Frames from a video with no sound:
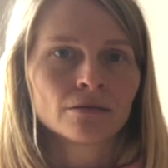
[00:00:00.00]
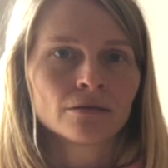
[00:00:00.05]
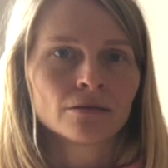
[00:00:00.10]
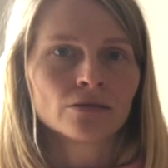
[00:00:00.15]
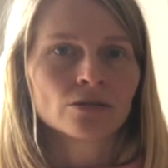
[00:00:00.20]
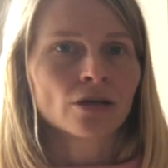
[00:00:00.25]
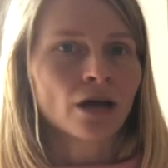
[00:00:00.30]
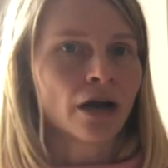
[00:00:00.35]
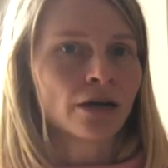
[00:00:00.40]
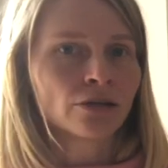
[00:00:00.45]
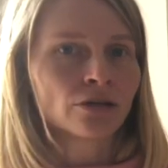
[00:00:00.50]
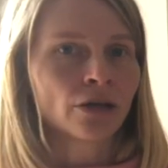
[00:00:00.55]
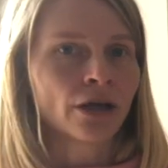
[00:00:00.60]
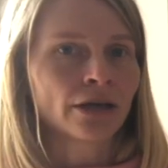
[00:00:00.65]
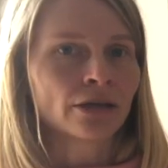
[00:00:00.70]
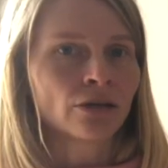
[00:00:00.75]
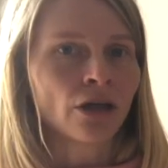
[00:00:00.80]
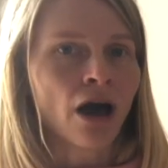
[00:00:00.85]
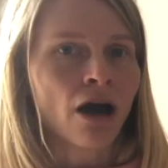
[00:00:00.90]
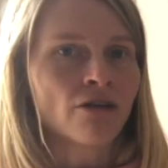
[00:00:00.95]
It's kind of
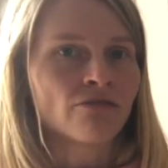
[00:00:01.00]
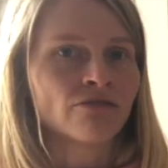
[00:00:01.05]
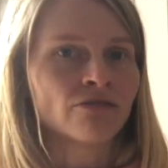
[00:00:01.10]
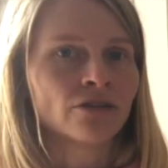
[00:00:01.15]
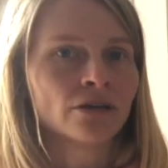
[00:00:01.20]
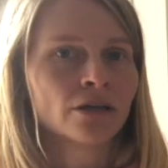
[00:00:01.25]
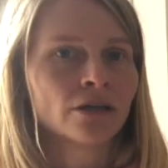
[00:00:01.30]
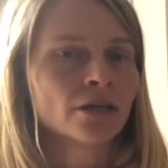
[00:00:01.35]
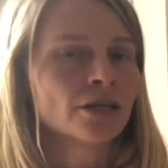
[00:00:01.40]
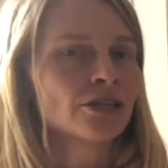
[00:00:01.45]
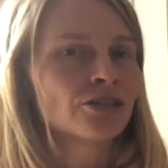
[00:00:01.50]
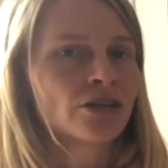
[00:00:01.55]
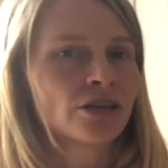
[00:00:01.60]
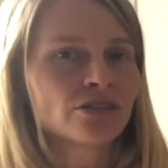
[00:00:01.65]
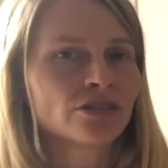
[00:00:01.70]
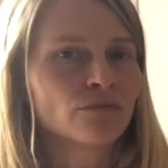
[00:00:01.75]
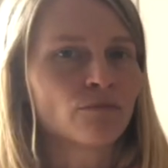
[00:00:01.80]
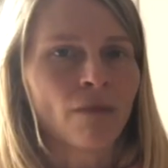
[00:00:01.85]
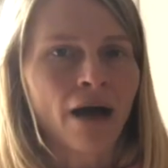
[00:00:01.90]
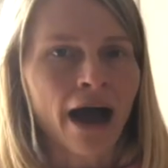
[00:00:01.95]
like love. It
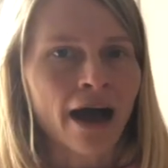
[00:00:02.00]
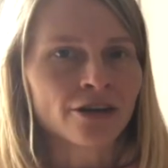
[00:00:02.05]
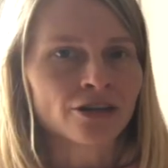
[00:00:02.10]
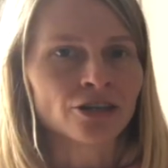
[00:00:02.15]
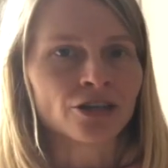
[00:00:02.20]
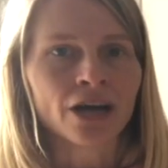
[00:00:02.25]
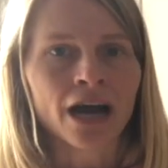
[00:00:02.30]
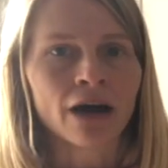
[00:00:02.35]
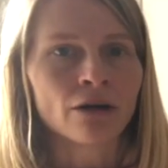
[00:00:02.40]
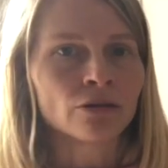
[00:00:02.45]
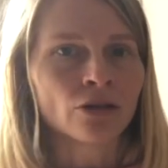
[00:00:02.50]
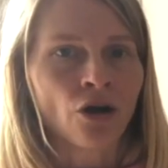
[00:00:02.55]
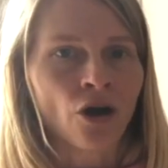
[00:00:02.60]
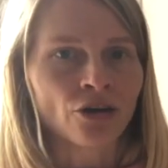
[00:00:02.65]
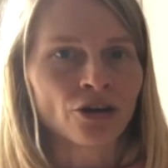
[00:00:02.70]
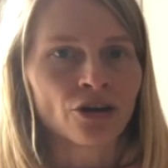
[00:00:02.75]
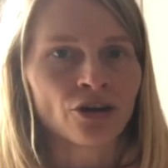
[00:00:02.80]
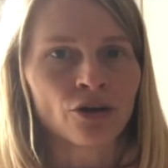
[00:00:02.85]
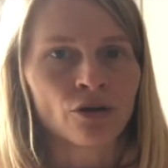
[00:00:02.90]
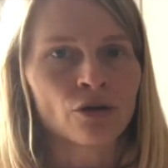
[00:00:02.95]
doesn't matter how long
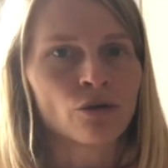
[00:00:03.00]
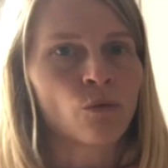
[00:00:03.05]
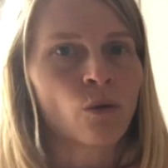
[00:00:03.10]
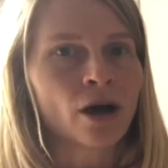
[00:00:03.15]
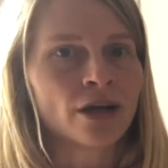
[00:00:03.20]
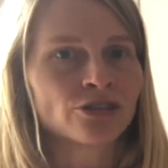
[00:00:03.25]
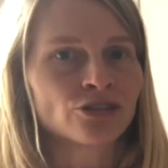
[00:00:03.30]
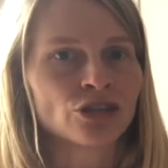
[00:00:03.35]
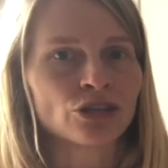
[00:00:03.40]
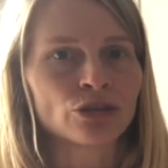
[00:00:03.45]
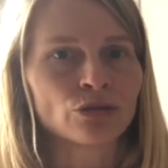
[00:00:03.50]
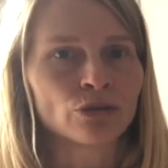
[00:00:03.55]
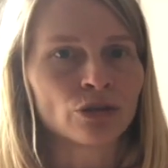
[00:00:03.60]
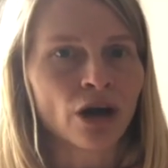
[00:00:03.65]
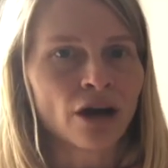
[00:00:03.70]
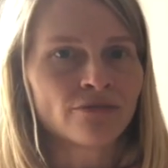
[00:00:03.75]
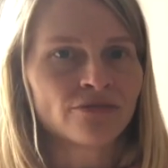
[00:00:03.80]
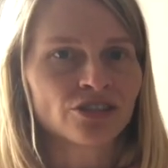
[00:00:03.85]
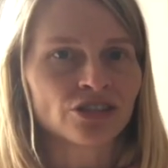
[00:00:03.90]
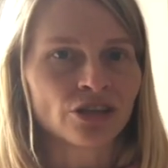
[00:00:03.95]
ago it was that you
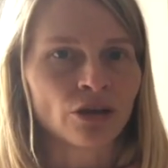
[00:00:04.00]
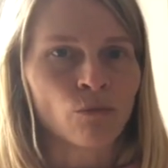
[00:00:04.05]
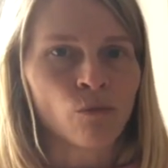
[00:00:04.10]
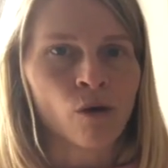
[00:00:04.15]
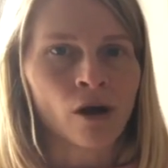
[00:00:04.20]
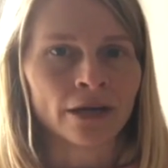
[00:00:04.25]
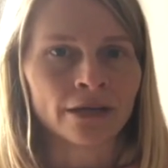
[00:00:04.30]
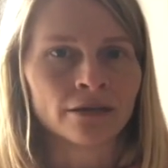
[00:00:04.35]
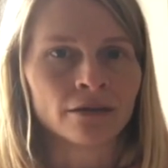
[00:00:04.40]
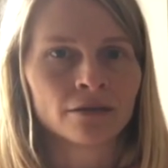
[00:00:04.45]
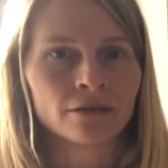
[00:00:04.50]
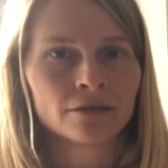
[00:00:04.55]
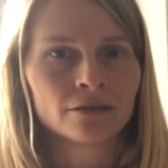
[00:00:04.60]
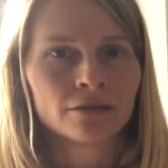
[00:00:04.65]
loved someone.